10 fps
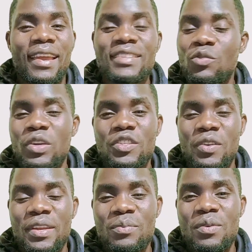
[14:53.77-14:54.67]
is
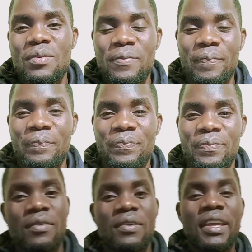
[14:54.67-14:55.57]
questionable.
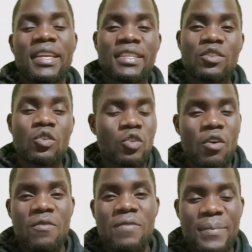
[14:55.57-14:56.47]
It is
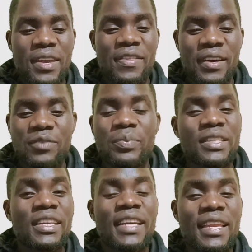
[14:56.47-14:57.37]
also confirming that
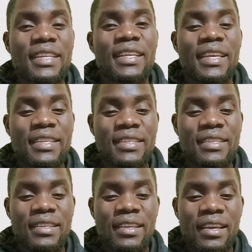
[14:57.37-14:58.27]
President Kenyatta
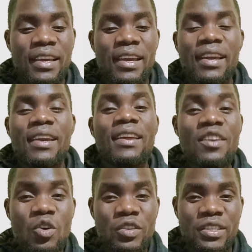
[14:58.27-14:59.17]
is
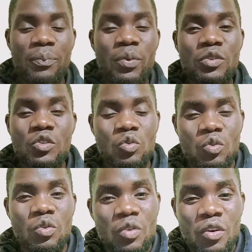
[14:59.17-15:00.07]
not supposed
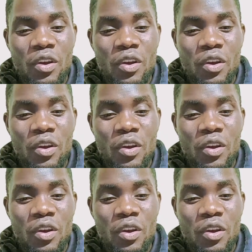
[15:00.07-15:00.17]
to